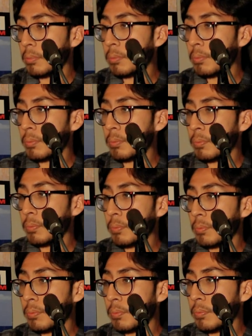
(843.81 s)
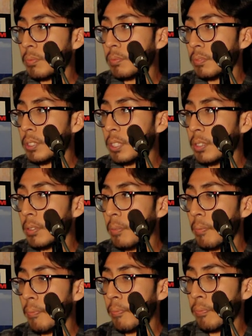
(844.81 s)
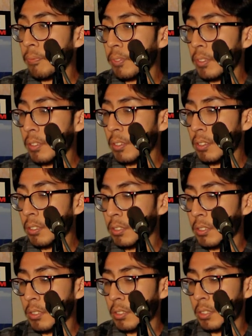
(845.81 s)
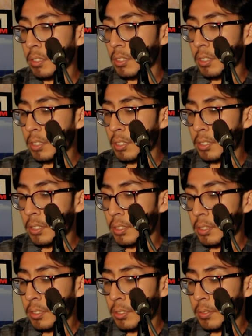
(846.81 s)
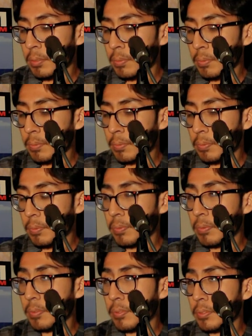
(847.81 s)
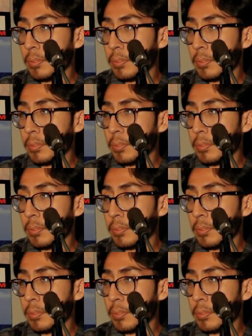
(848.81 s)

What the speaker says: This person isn't speaking.